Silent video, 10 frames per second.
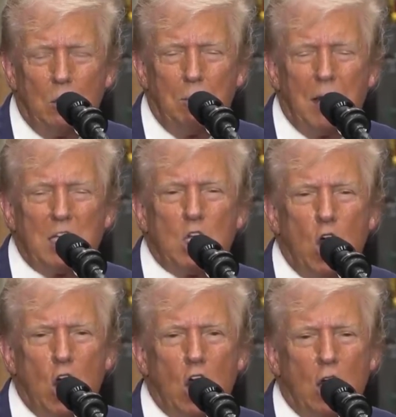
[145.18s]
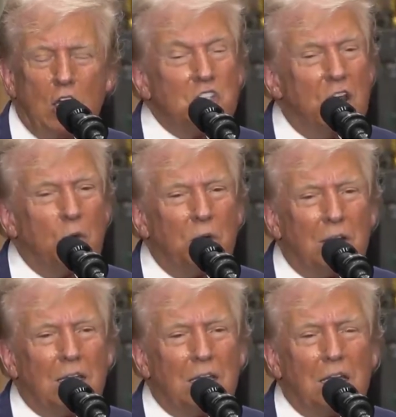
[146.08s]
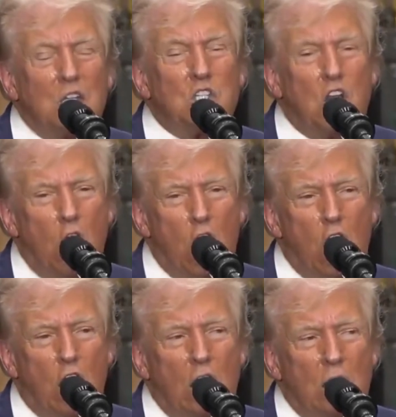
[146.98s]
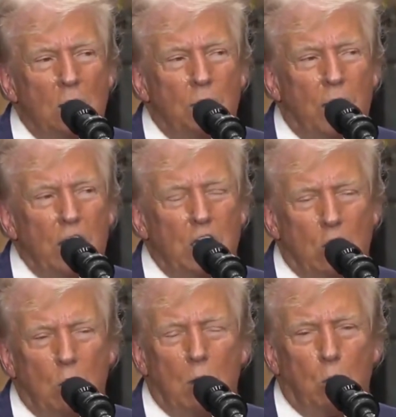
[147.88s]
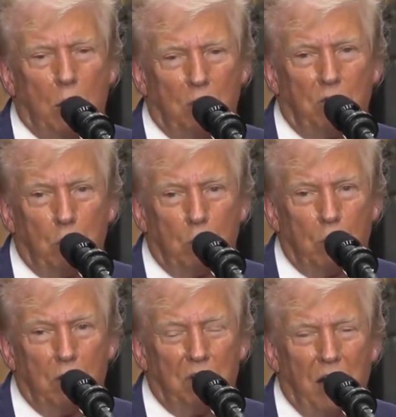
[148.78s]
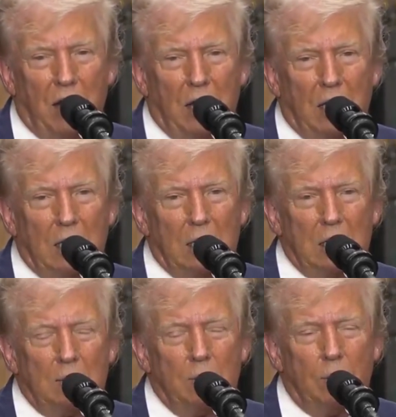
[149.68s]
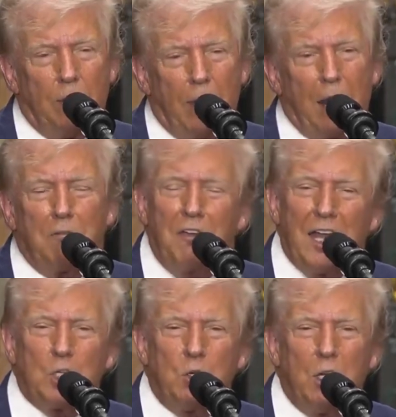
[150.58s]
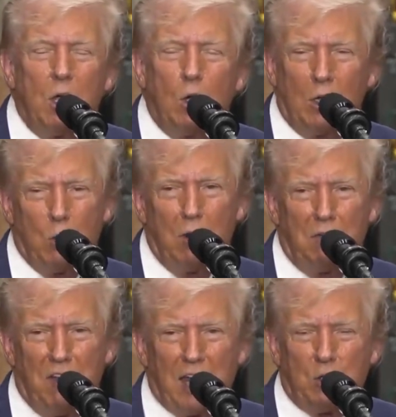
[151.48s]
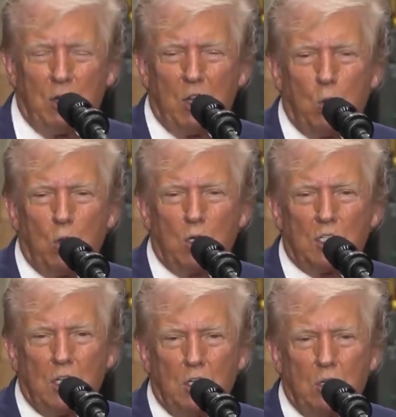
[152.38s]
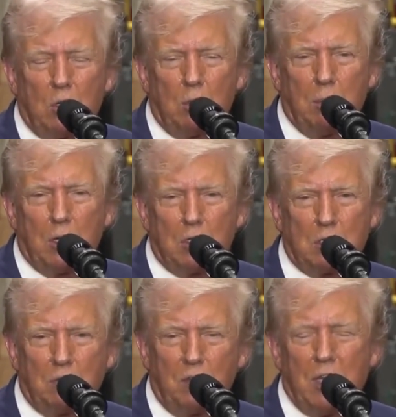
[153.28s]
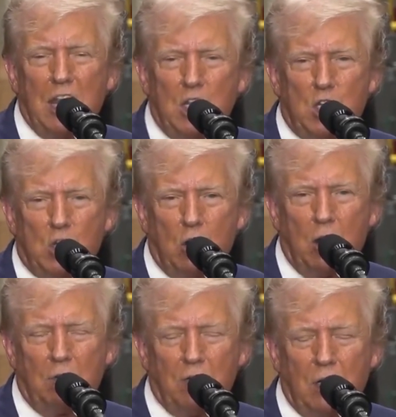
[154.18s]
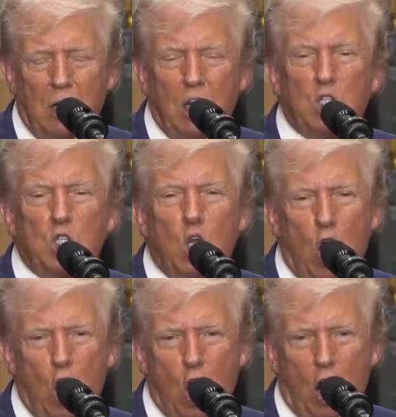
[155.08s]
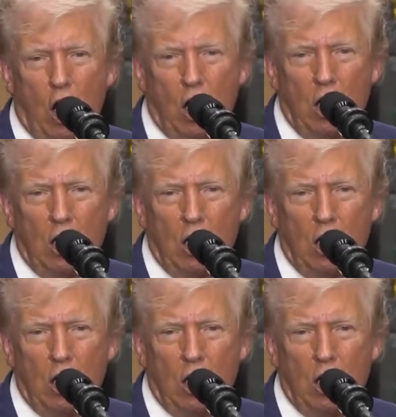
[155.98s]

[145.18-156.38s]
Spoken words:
We buy tar. It's not really, it's tar. And you know where we refine it? At a factory. Only one factory in the world can do it because of the nature of it. It's tar.